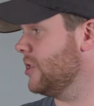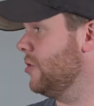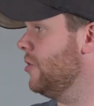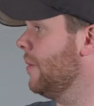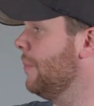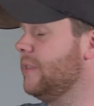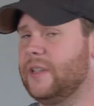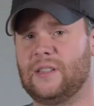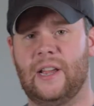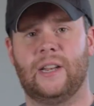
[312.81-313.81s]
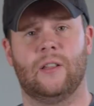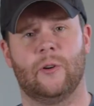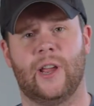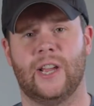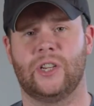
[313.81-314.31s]
So you can put this light in a
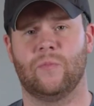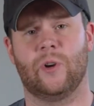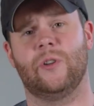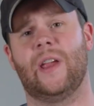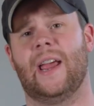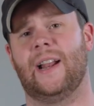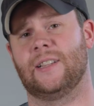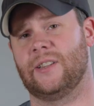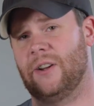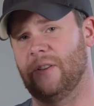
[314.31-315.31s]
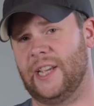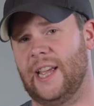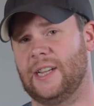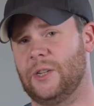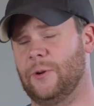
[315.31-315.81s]
location where you can't necessarily
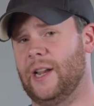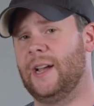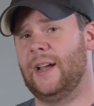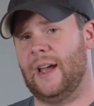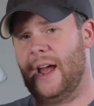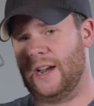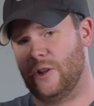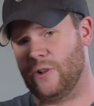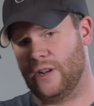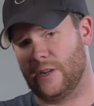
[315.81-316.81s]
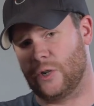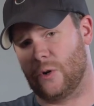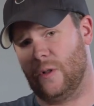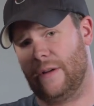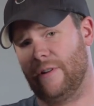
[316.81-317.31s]
get to it, and you can
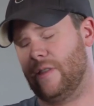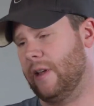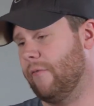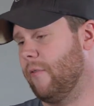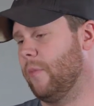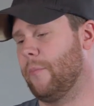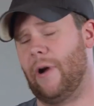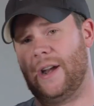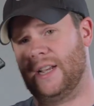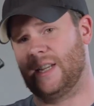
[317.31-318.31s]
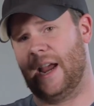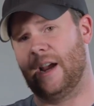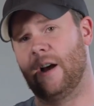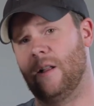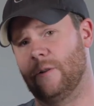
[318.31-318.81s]
control everything from the brightness
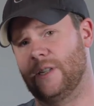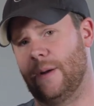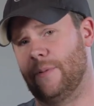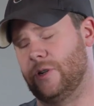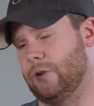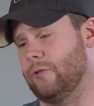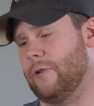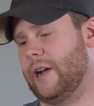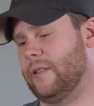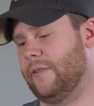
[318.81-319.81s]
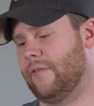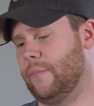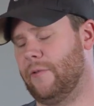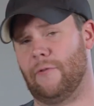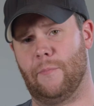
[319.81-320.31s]
and color temperature directly
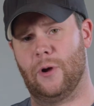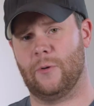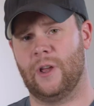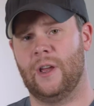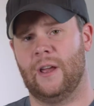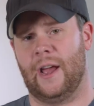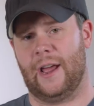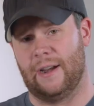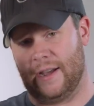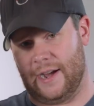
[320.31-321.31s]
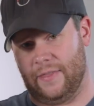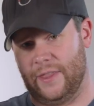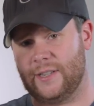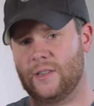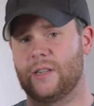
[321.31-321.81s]
from the remote. And
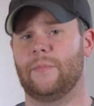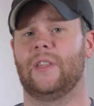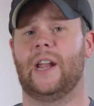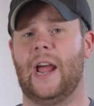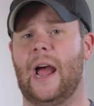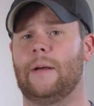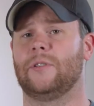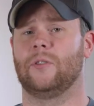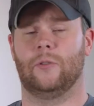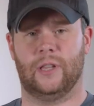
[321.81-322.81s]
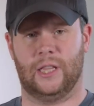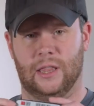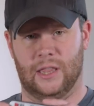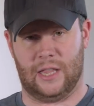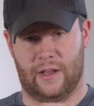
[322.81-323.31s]
this is something that I absolutely
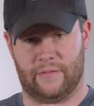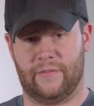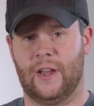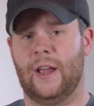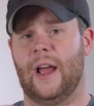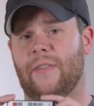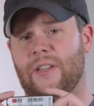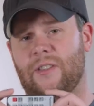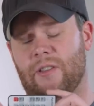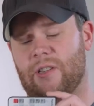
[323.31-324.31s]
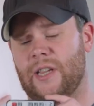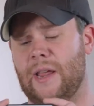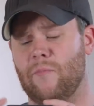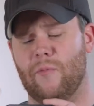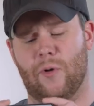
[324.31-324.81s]
love. And this is the
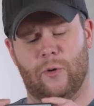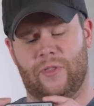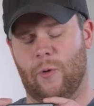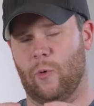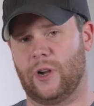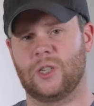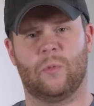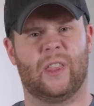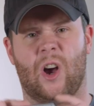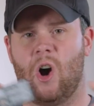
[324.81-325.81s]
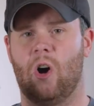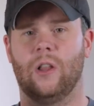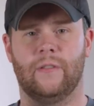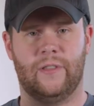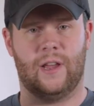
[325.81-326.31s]
same remote that works with
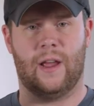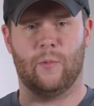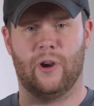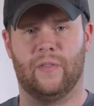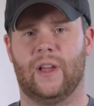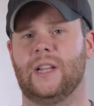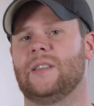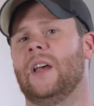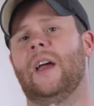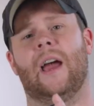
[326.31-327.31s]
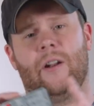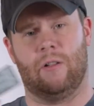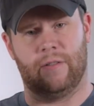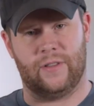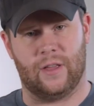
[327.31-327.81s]
all of the Amaran lights and
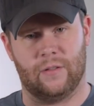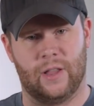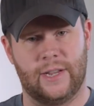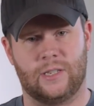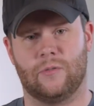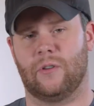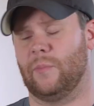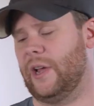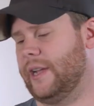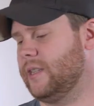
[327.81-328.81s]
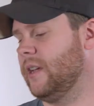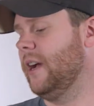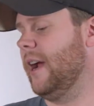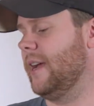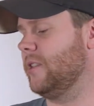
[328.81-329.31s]
all of the other LightStorm lights.
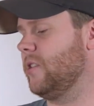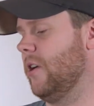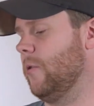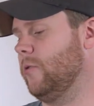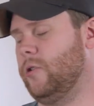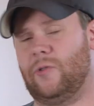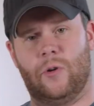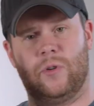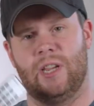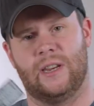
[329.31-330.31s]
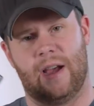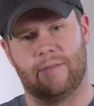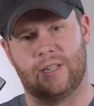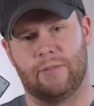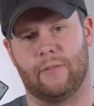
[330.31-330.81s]
And so you don't need to have
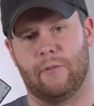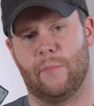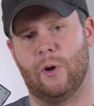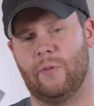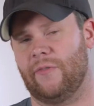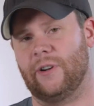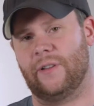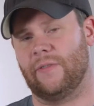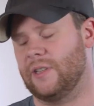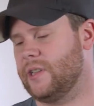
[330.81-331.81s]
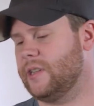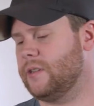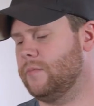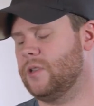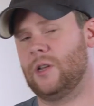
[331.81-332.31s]
a different remote for different
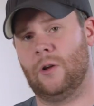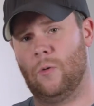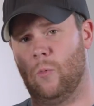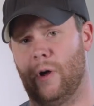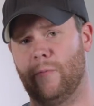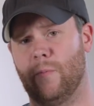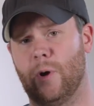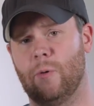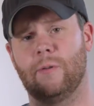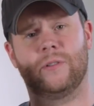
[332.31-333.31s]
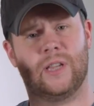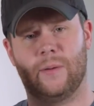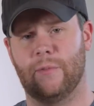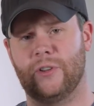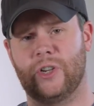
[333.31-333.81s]
systems. One remote, set
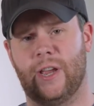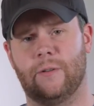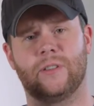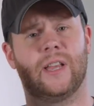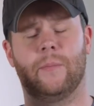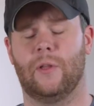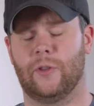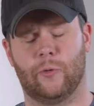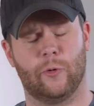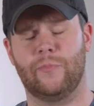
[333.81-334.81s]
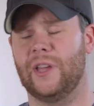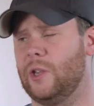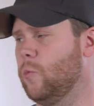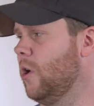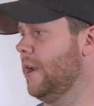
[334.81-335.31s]
them on the channel, set them on the group that
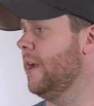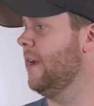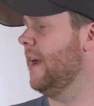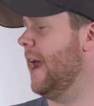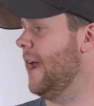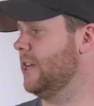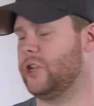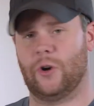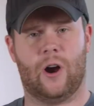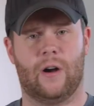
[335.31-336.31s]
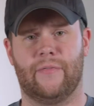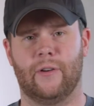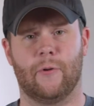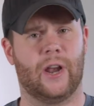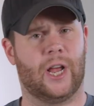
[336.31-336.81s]
you want, and you're off
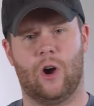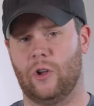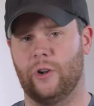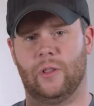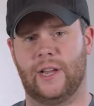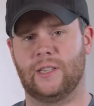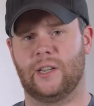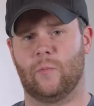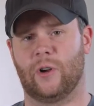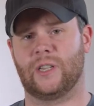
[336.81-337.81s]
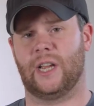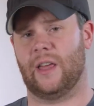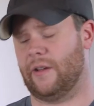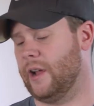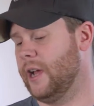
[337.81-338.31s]
and running. All your lights can work
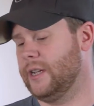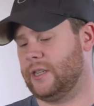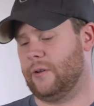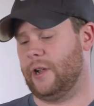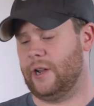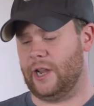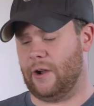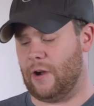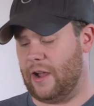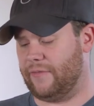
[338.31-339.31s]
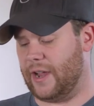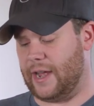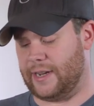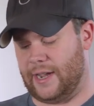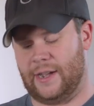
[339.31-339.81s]
together. So here you go. I've
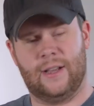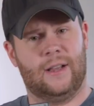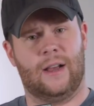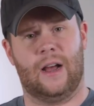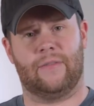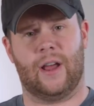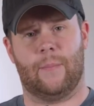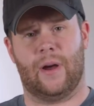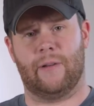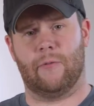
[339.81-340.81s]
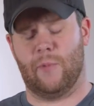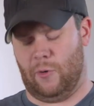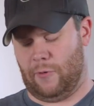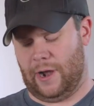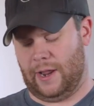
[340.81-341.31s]
got my
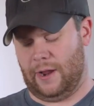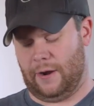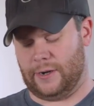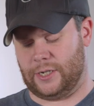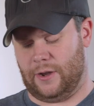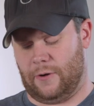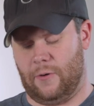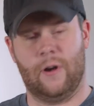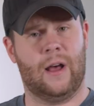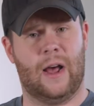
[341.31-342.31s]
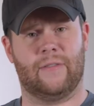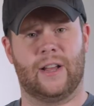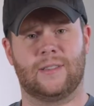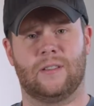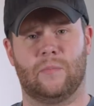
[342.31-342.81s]
remote right here. So I've
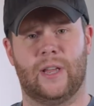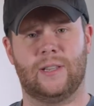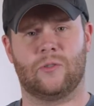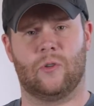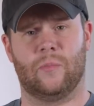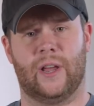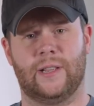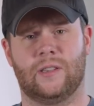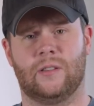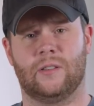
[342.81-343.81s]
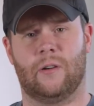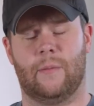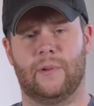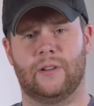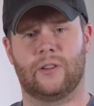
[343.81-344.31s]
got some LightStorm lights. So
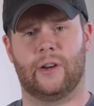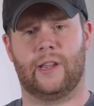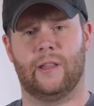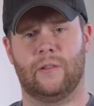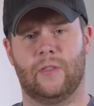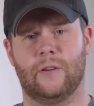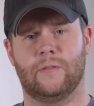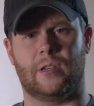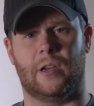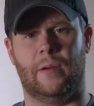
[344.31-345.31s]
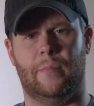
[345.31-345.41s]
I'm going to start killing those.